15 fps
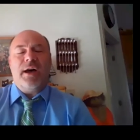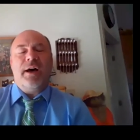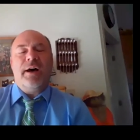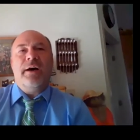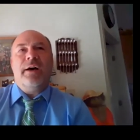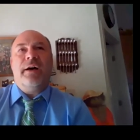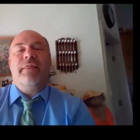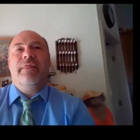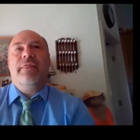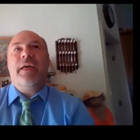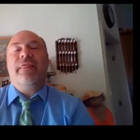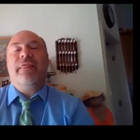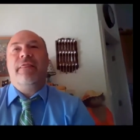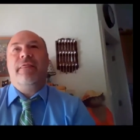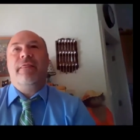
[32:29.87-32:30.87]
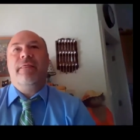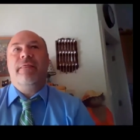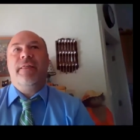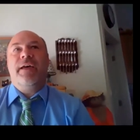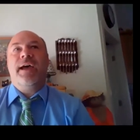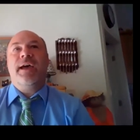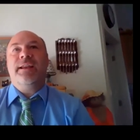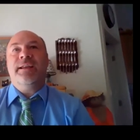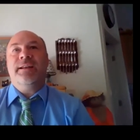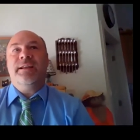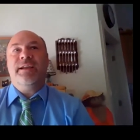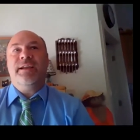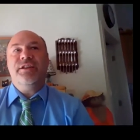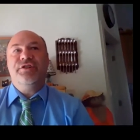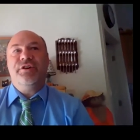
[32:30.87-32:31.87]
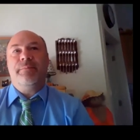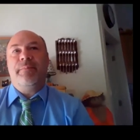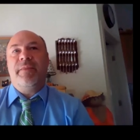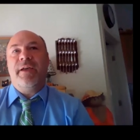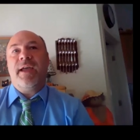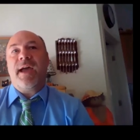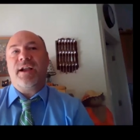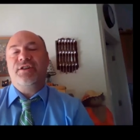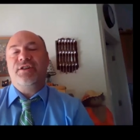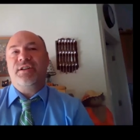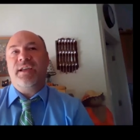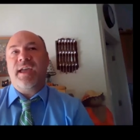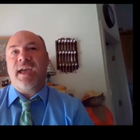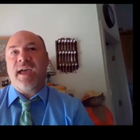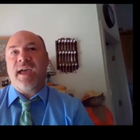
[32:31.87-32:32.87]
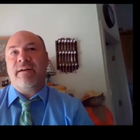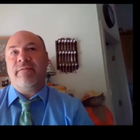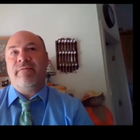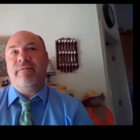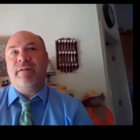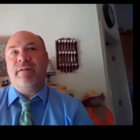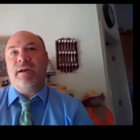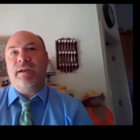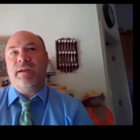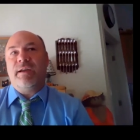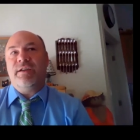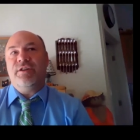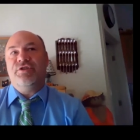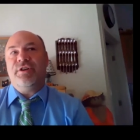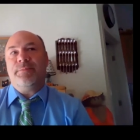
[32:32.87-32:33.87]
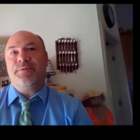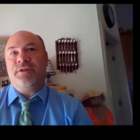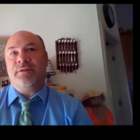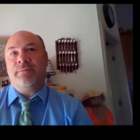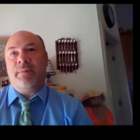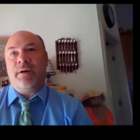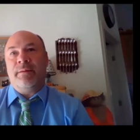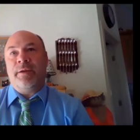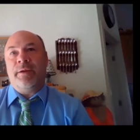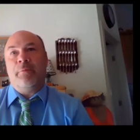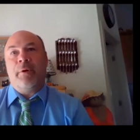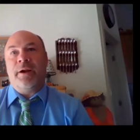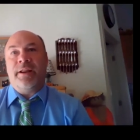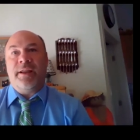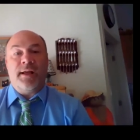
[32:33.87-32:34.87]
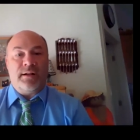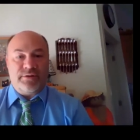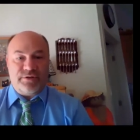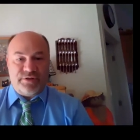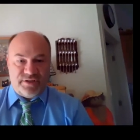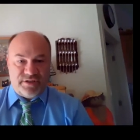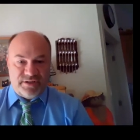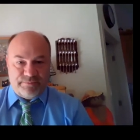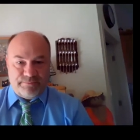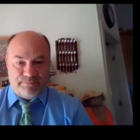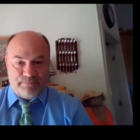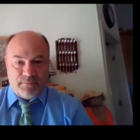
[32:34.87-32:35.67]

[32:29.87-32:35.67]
Uh, that that in Egypt they actually have Egyptian mummy radiologist.